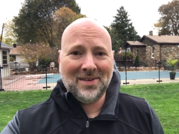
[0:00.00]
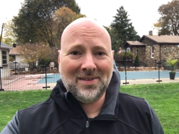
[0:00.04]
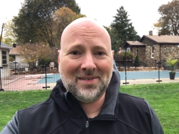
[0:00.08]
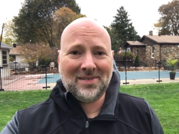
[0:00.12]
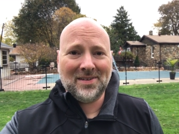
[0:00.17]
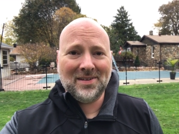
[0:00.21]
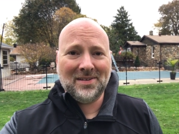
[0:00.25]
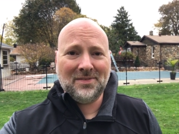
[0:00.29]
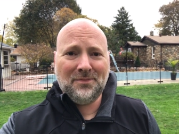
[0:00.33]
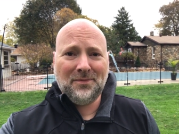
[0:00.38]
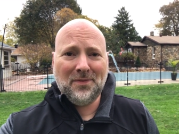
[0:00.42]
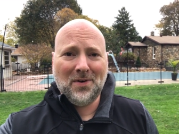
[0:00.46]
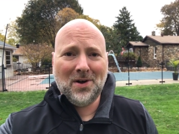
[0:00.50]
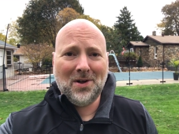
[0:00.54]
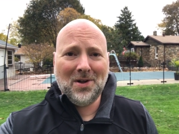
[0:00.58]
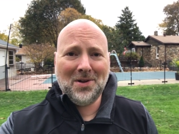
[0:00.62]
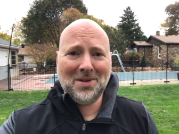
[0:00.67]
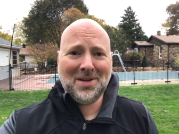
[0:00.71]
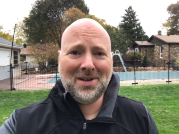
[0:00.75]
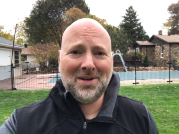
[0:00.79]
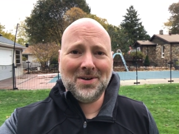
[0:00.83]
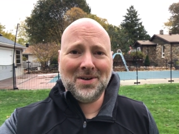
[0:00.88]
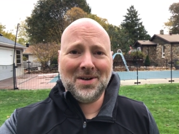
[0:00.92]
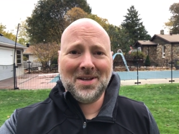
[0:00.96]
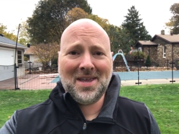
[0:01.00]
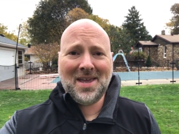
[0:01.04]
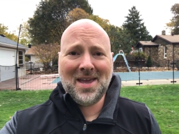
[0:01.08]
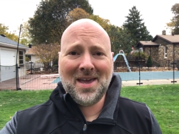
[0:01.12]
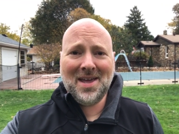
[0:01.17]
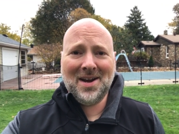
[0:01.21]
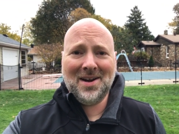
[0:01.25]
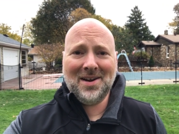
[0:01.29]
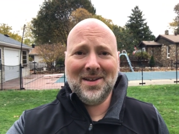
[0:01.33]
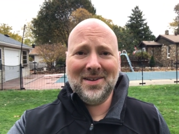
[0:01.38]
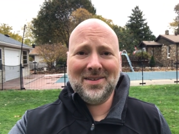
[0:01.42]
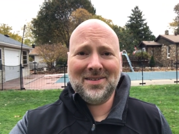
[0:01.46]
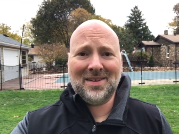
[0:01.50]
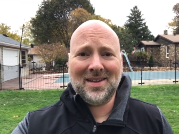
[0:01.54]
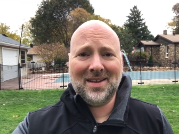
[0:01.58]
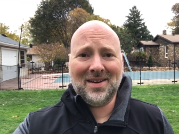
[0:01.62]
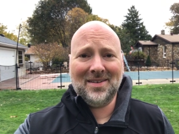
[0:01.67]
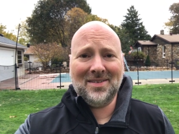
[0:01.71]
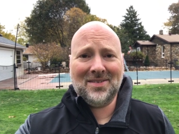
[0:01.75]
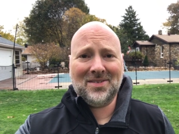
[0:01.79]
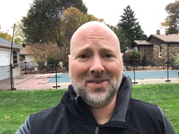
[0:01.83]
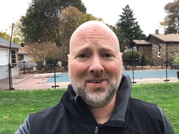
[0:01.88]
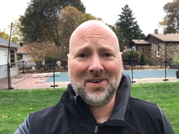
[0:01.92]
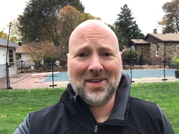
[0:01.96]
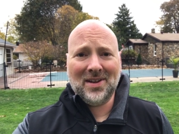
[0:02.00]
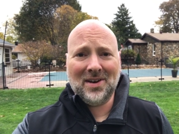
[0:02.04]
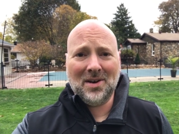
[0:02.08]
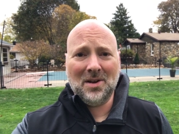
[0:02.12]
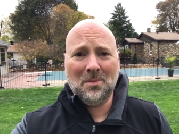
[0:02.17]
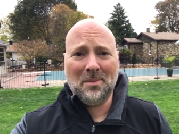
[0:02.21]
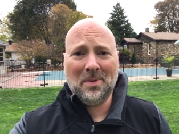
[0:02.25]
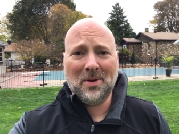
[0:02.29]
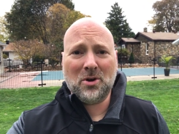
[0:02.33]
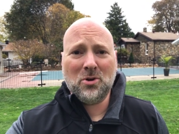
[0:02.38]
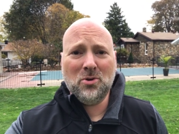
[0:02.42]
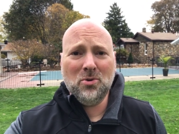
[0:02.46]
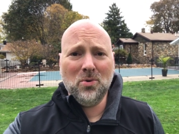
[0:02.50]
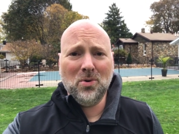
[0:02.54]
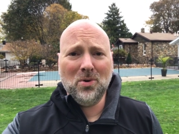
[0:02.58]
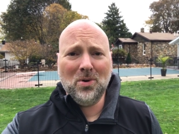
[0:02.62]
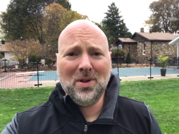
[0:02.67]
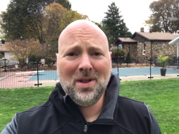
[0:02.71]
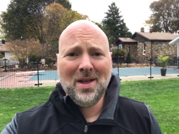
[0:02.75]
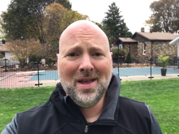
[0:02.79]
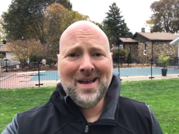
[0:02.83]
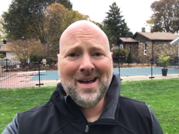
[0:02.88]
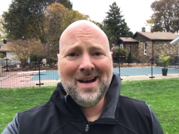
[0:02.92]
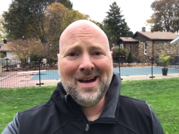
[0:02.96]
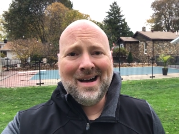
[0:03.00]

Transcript: It's fall here in Canada. It's starting to get a little bit cool.